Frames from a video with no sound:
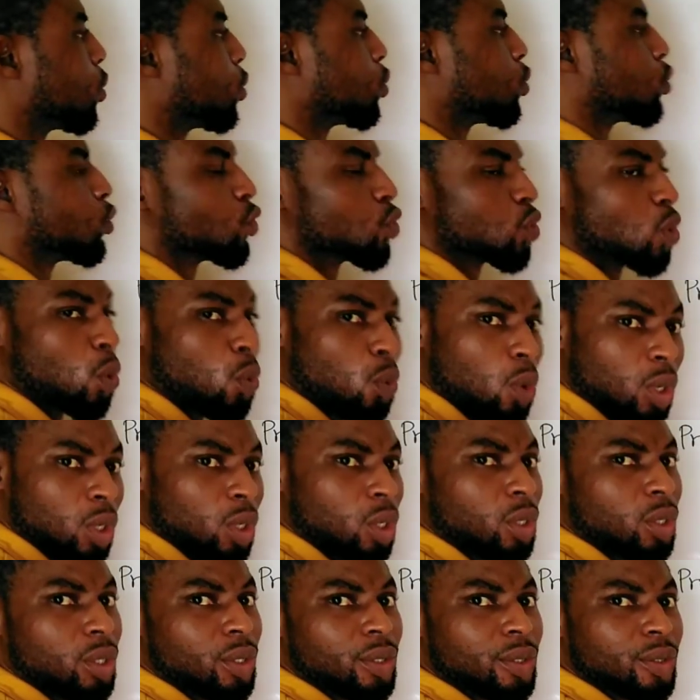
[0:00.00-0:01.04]

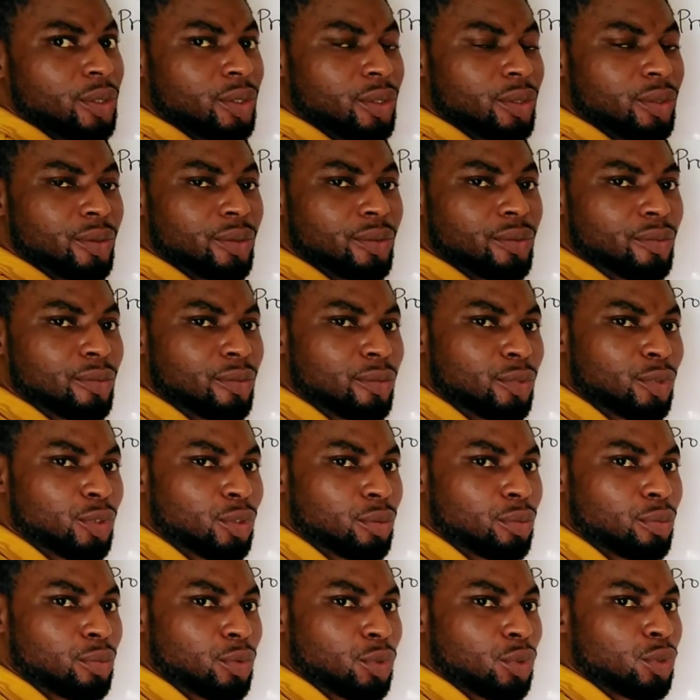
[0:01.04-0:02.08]
Someone
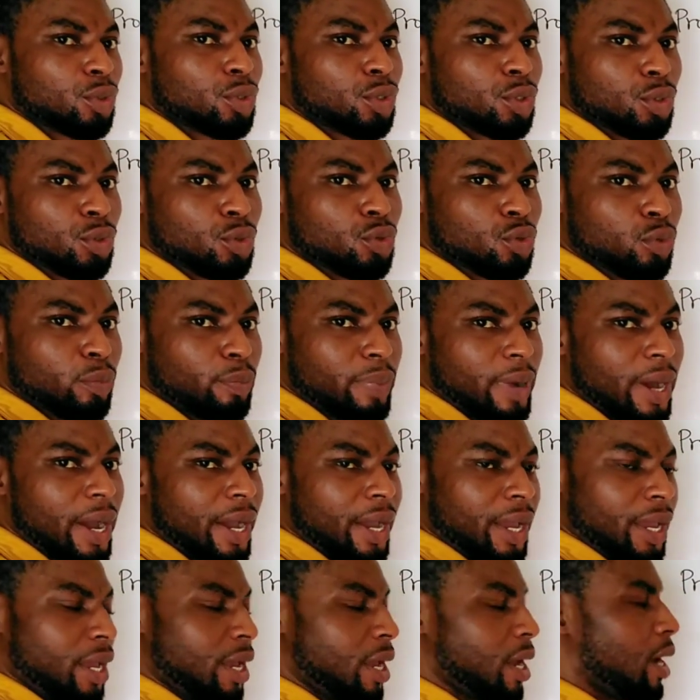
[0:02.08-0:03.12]
took you to
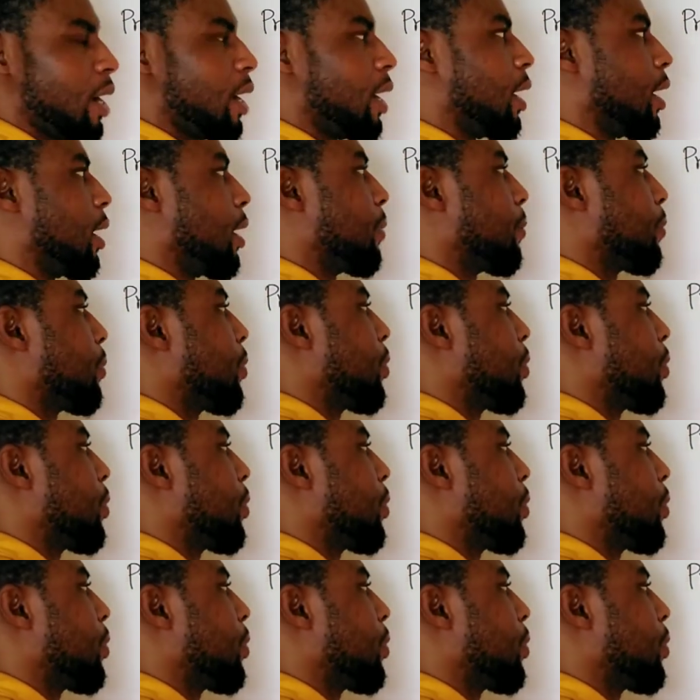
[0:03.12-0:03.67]
buy a car